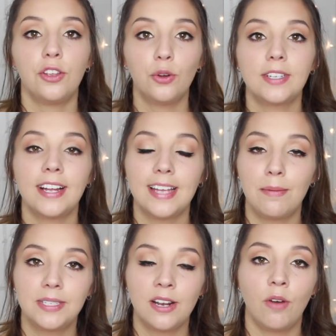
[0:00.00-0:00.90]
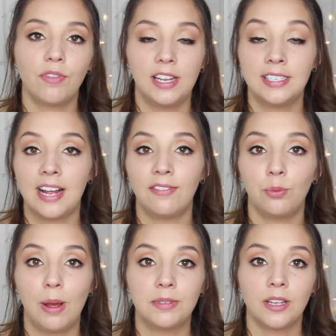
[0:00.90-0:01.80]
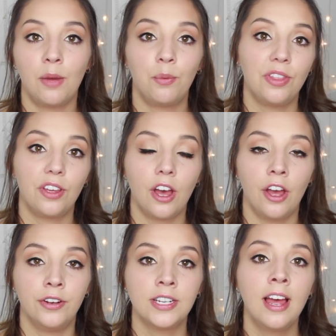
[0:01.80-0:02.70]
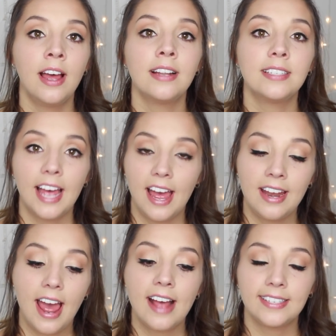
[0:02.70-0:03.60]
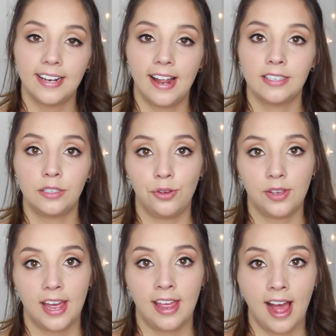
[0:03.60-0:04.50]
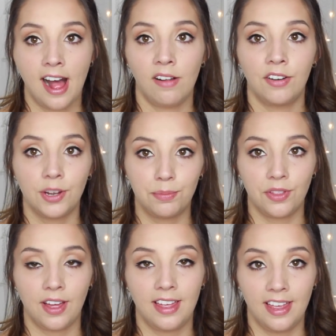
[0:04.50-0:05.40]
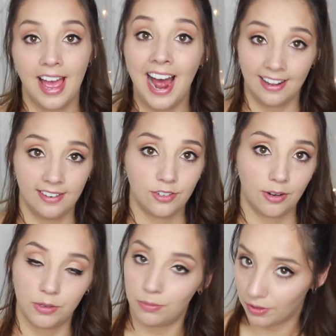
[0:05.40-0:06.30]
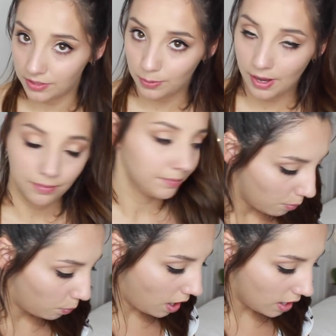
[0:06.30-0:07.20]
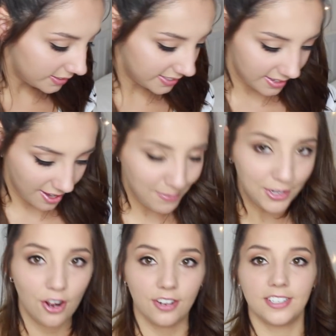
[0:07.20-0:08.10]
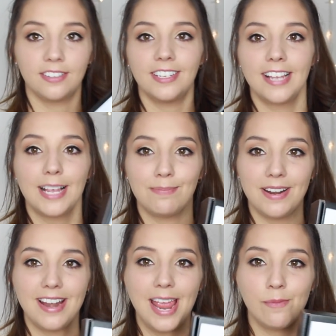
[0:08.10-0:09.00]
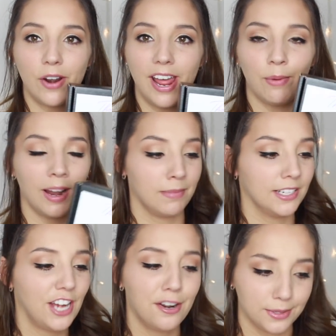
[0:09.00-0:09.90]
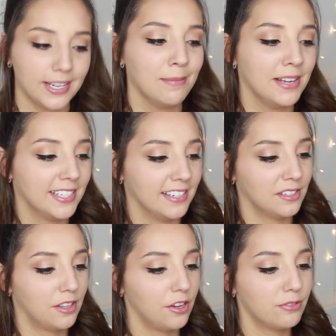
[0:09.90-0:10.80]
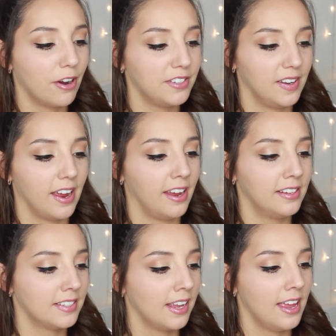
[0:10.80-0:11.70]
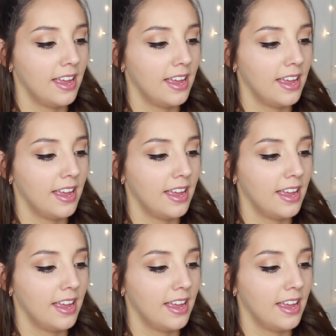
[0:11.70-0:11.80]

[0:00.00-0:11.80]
You can also get 10% off the Lee Stafford website with the code 10SNSUKL, and I'll put that here and in the description box as well. What? Oh my god, this has my name on it. Well, my channel's name. It says ThoseRosieDays.